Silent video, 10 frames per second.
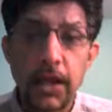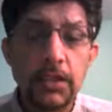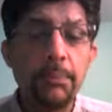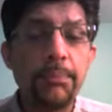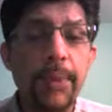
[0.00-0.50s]
He
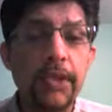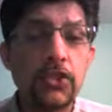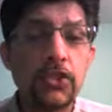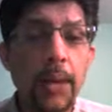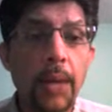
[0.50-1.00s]
patched
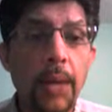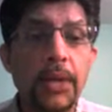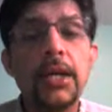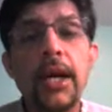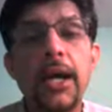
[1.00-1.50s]
it up
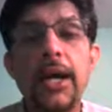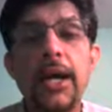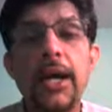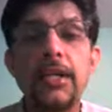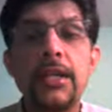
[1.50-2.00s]

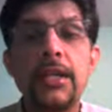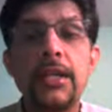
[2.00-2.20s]
and up